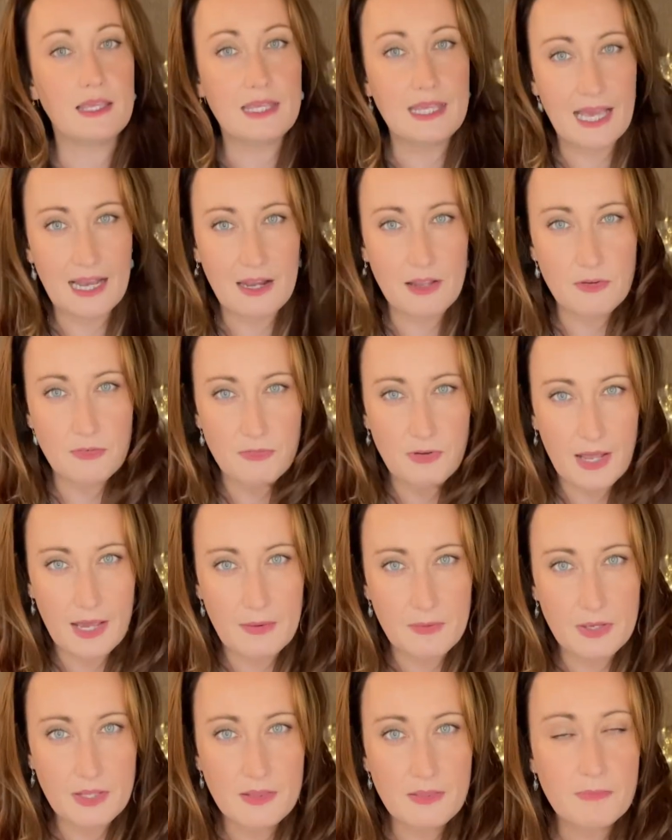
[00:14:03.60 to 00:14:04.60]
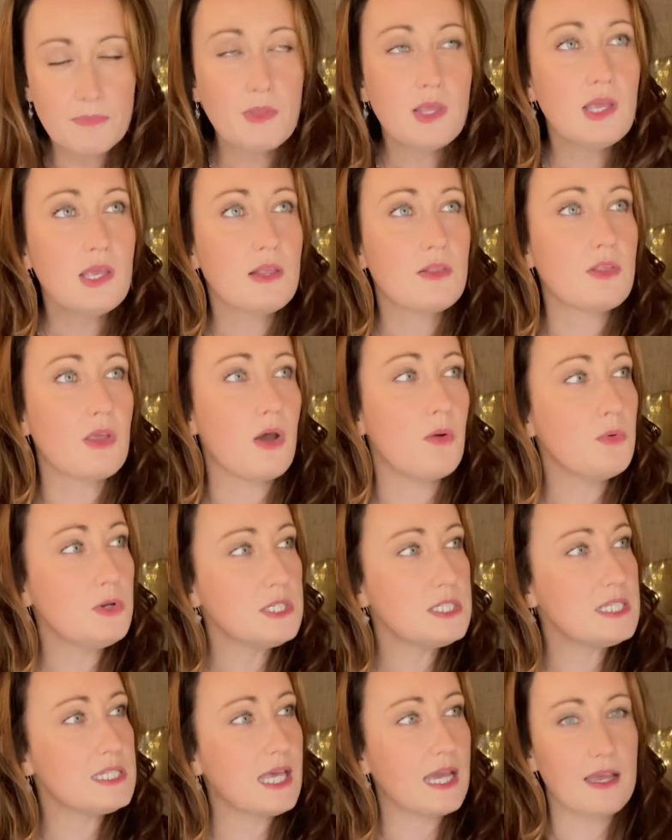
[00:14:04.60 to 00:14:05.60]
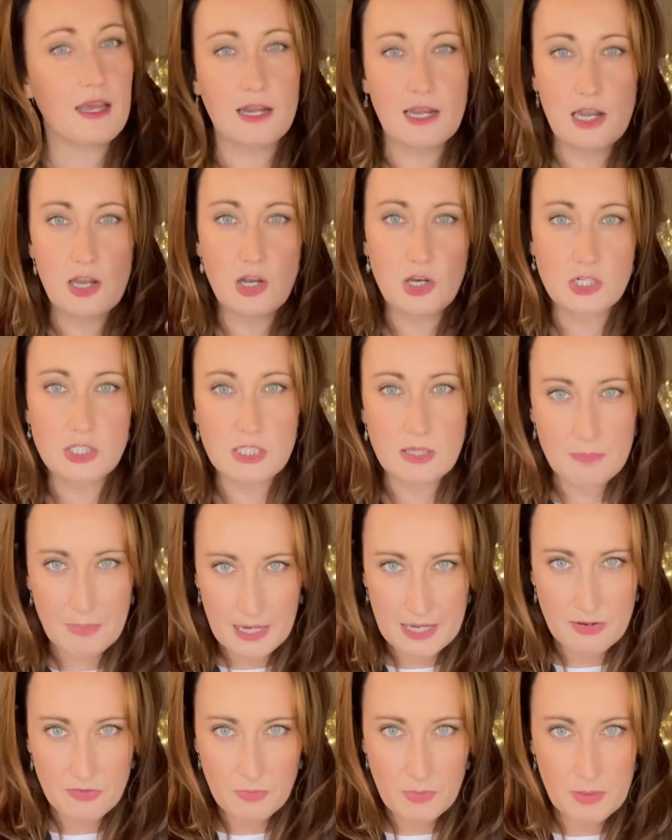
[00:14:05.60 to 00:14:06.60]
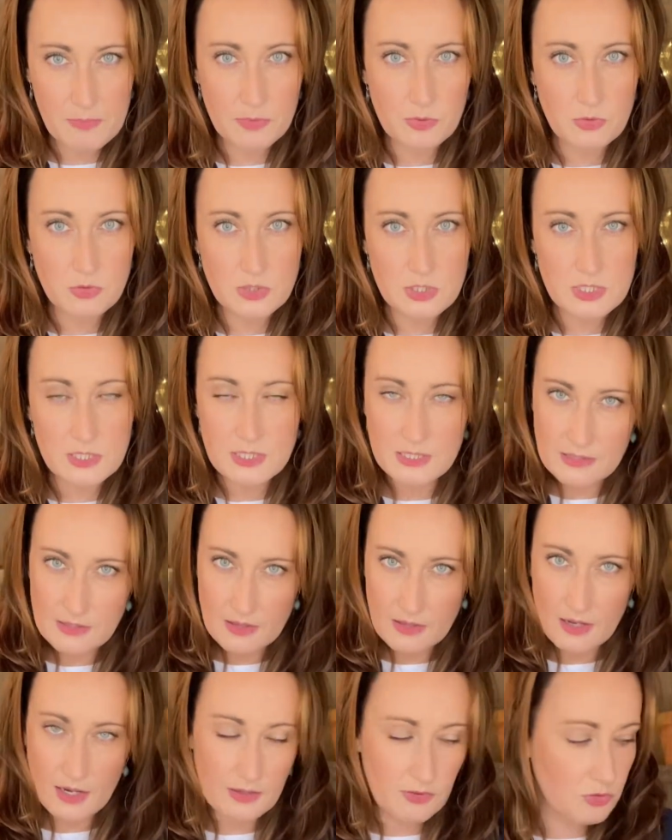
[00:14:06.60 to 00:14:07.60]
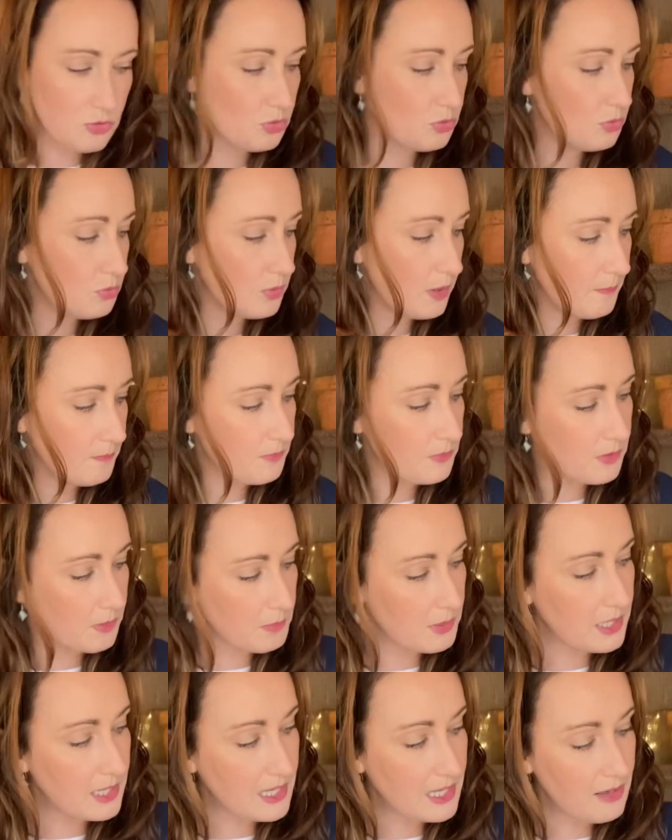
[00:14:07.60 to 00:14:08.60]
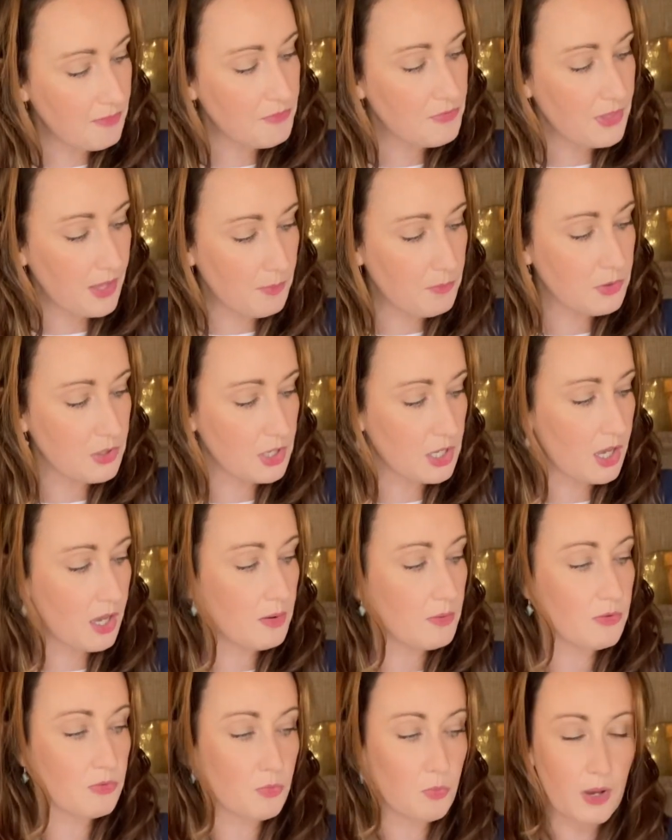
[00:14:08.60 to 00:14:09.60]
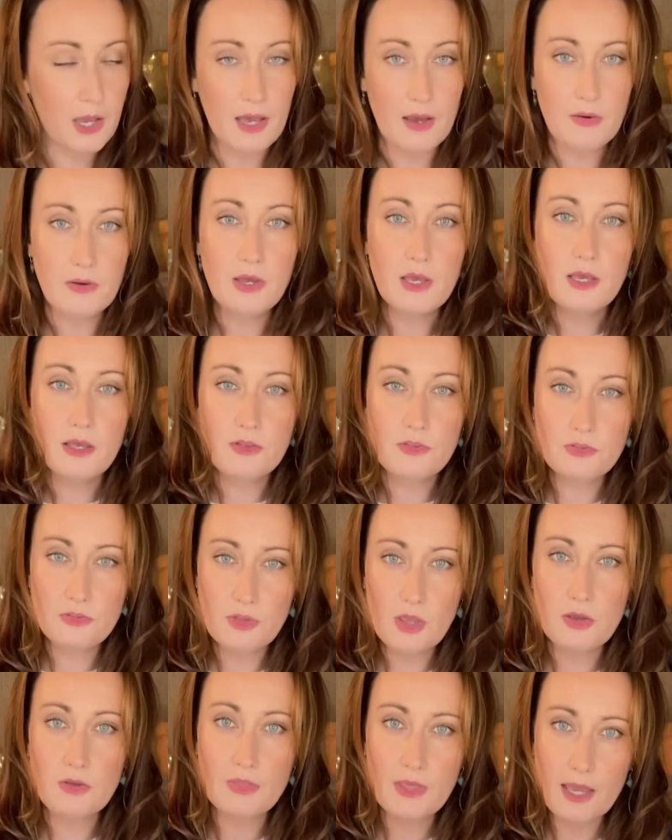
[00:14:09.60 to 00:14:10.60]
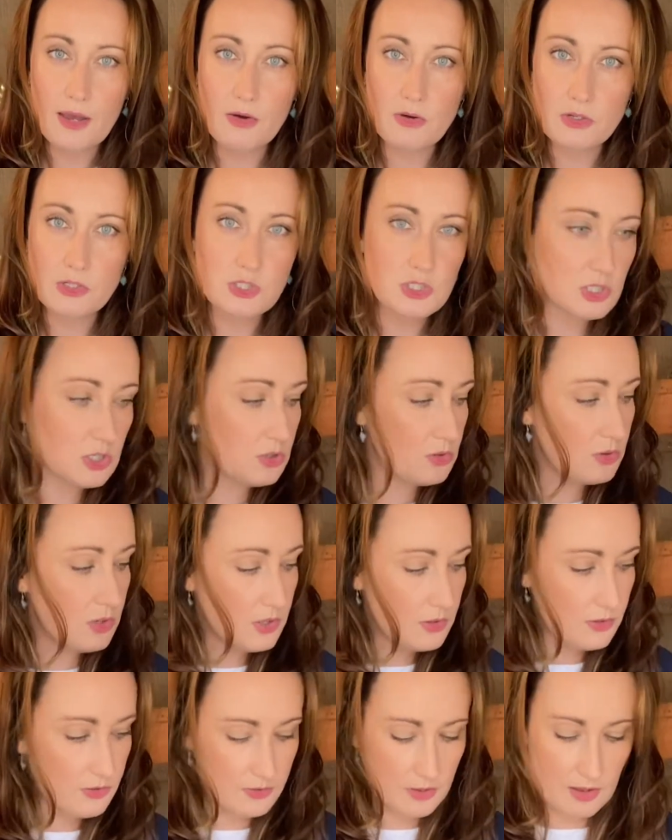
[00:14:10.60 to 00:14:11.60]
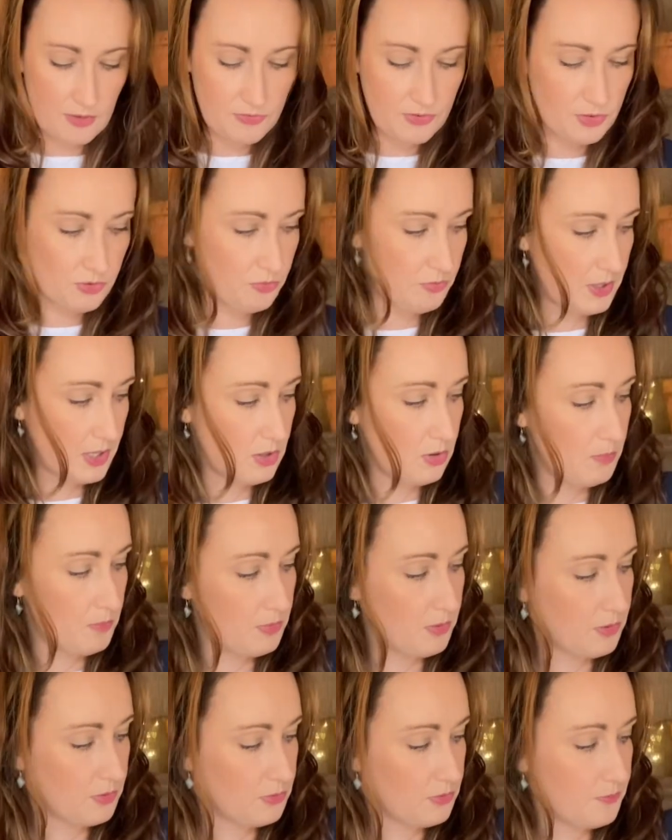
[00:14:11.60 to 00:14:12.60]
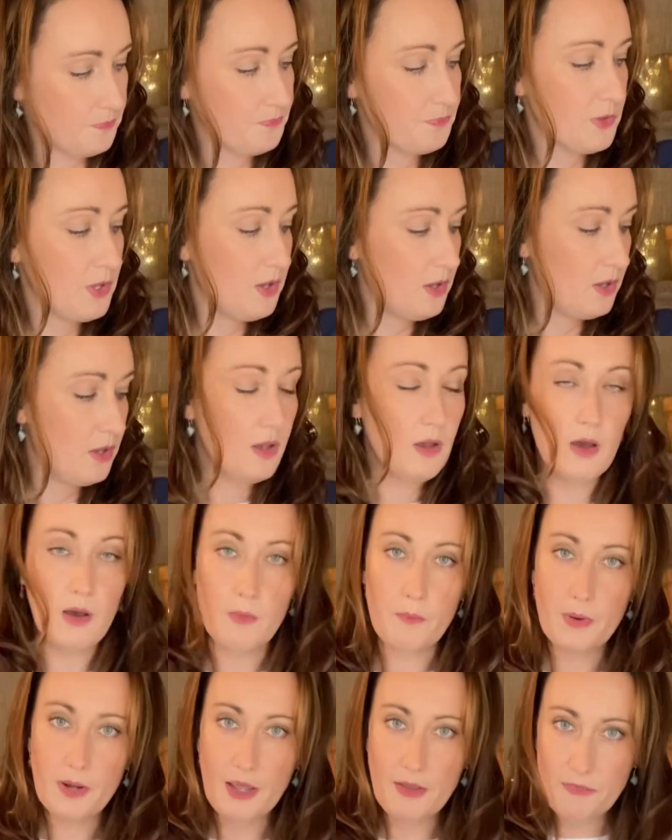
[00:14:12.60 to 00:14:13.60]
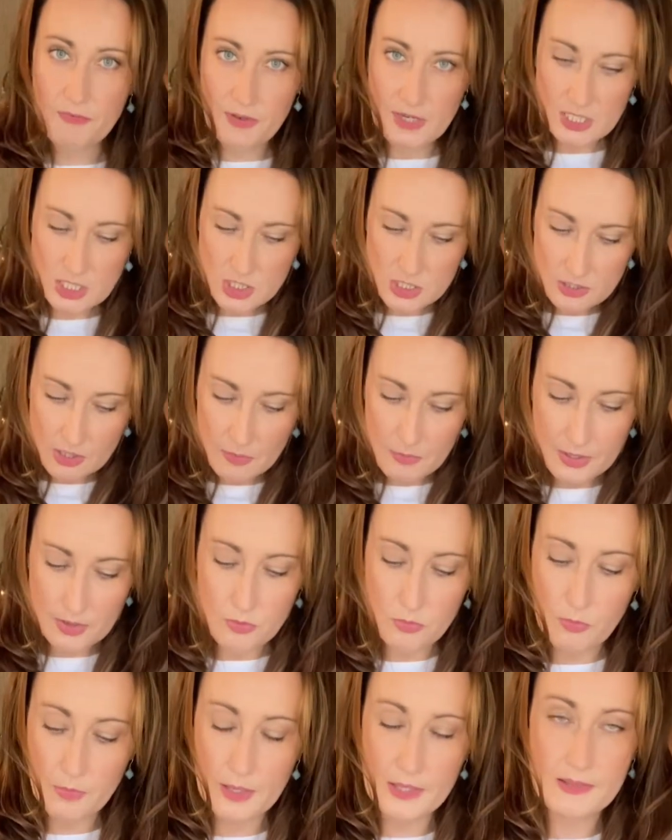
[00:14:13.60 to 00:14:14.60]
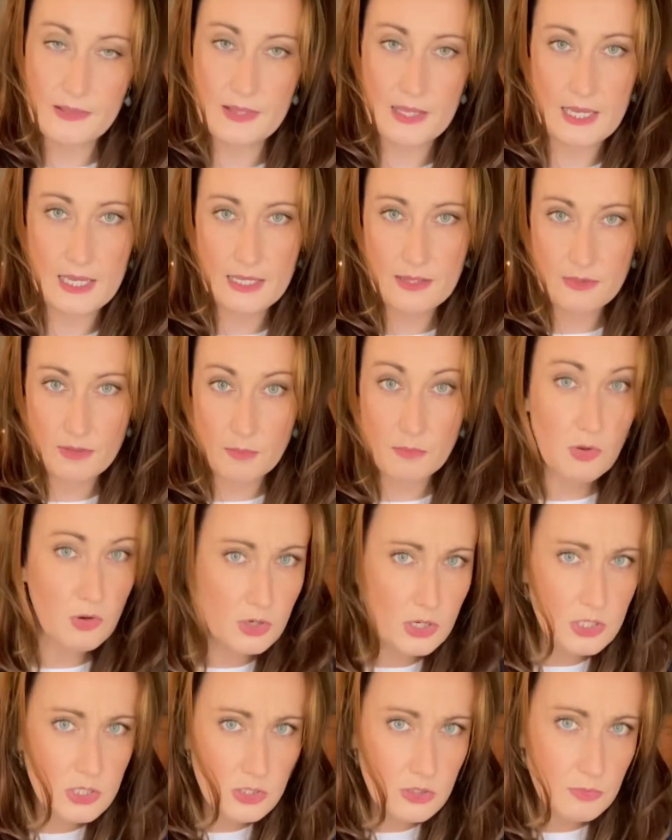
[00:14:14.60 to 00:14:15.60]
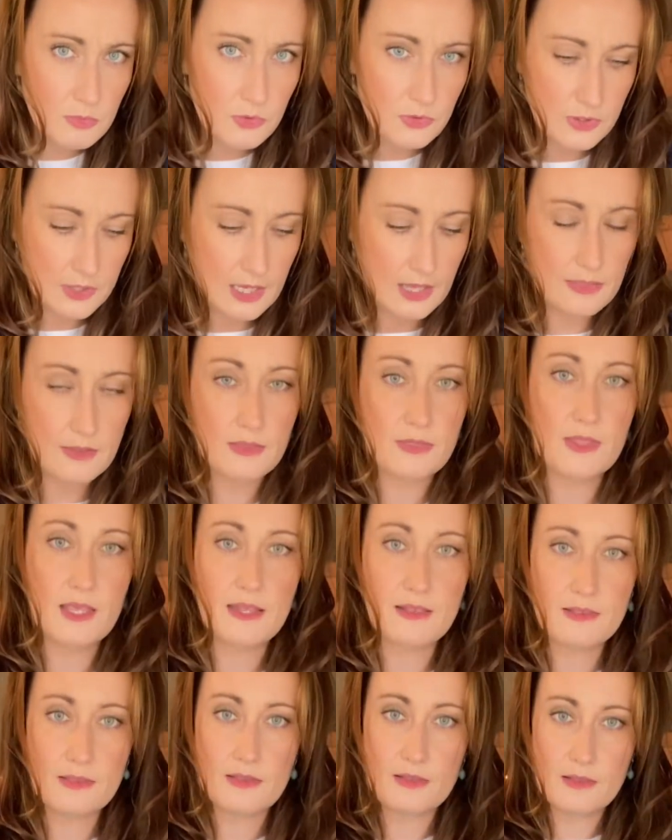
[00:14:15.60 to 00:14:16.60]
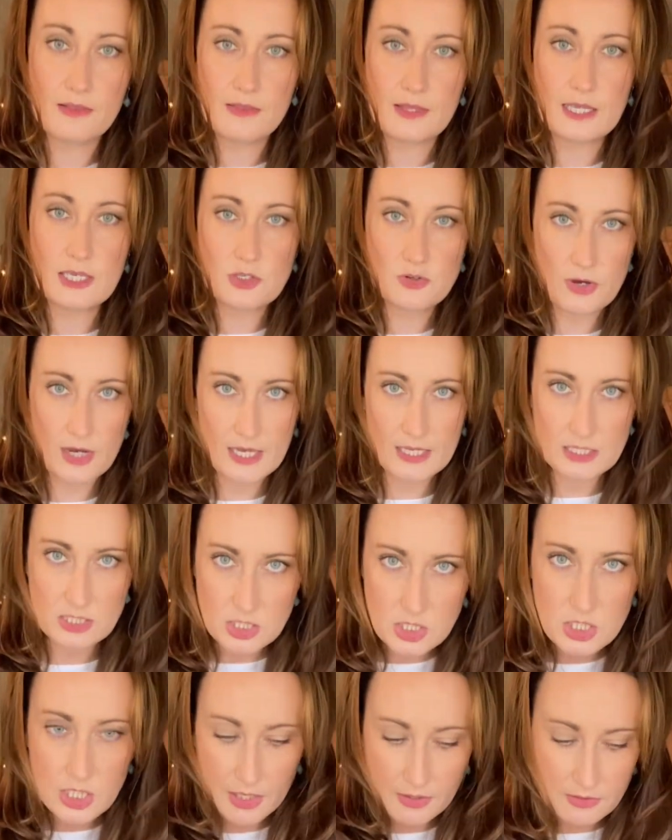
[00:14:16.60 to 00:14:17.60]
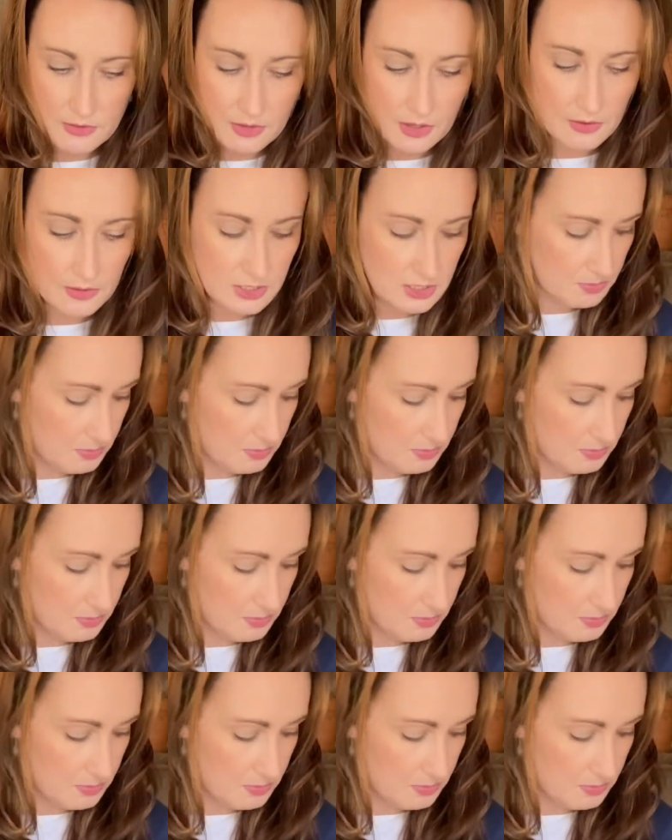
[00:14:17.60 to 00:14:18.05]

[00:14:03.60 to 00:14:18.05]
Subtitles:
yellow flowers. So I wanted that kind of look to the back of my borders because it's a nice tall one. So I'm going to give that one a go as well, sow that onto the surface of my compost. When I've finished sowing all my seeds, so I'm not going to do them all together, this seed tray is just going to